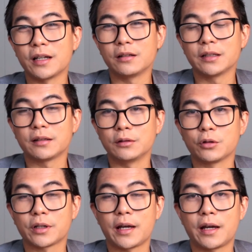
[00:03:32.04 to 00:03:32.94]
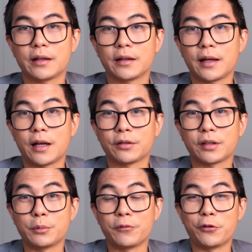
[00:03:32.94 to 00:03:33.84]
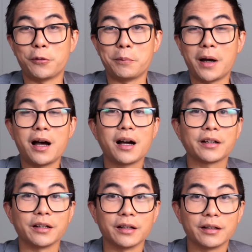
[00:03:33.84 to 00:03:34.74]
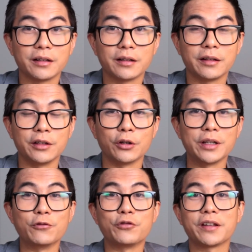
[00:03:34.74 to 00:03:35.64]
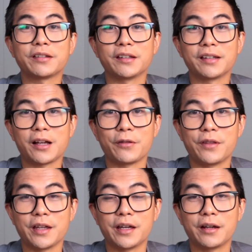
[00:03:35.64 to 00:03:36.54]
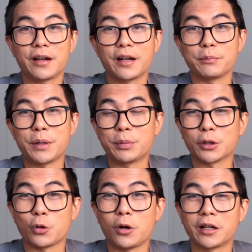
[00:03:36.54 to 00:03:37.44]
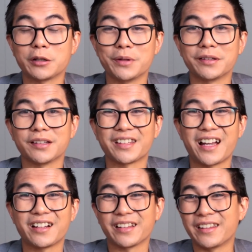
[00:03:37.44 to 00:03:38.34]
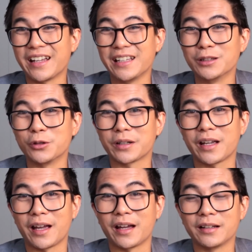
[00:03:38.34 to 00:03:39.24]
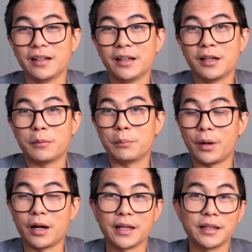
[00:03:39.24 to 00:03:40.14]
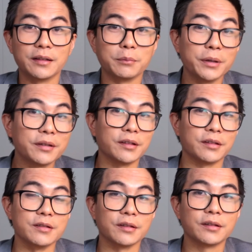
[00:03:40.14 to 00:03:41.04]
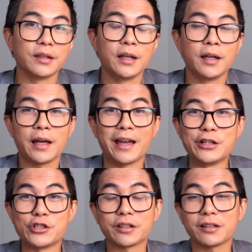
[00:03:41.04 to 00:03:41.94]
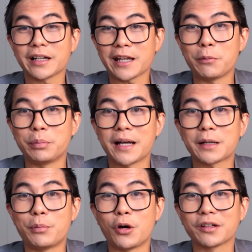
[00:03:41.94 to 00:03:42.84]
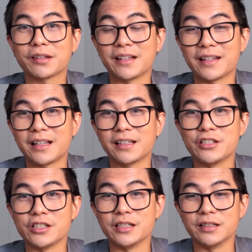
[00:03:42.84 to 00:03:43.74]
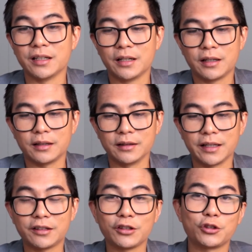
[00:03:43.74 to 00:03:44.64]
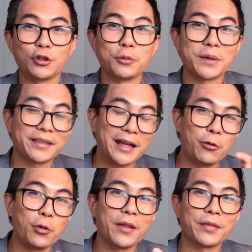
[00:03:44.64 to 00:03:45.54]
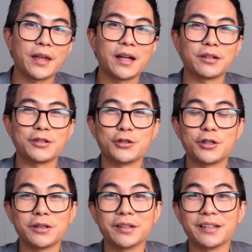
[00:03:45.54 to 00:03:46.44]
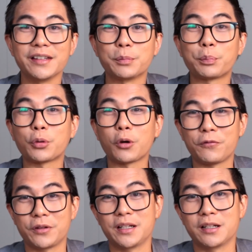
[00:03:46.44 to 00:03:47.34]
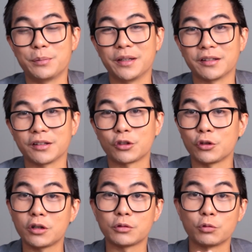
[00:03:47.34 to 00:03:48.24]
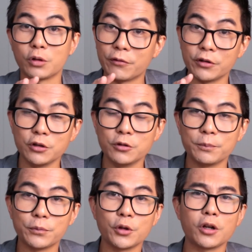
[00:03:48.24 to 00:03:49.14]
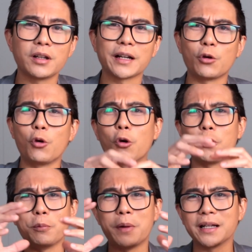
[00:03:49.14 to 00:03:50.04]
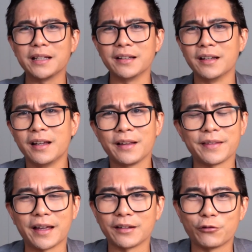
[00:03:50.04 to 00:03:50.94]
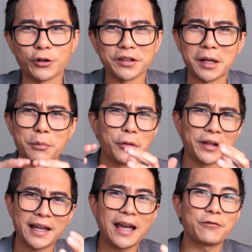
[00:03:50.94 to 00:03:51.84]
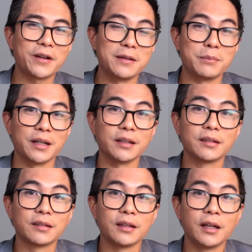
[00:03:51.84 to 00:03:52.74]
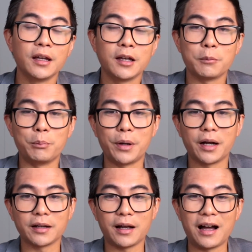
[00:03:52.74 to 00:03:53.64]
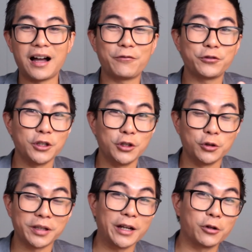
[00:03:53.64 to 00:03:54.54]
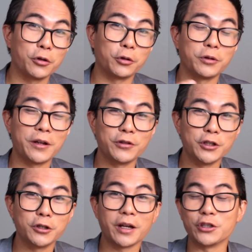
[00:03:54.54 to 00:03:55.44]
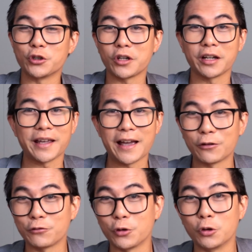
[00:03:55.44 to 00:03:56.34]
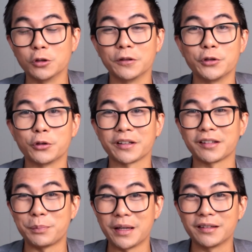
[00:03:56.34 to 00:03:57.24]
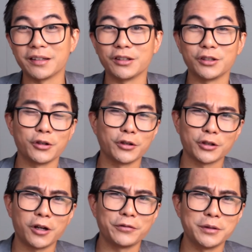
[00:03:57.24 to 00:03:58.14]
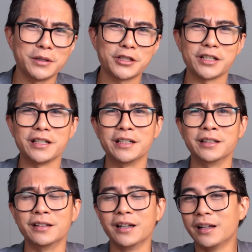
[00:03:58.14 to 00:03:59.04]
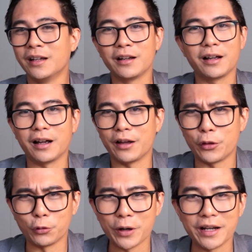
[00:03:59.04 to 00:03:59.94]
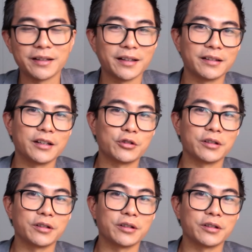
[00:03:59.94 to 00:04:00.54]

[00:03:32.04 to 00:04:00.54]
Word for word: now let's look at how some of the market, you know, investors out there and people acquiring business, how do they look at buying businesses? And just like our black box analogy, let's assume that that one thousand dollars is profit in a business. So not revenue, not like all the money that, for example, the cafe makes, but after you take all the revenue and you account for all of your expenses, you know, the coffee machine, uh, the rent, et cetera,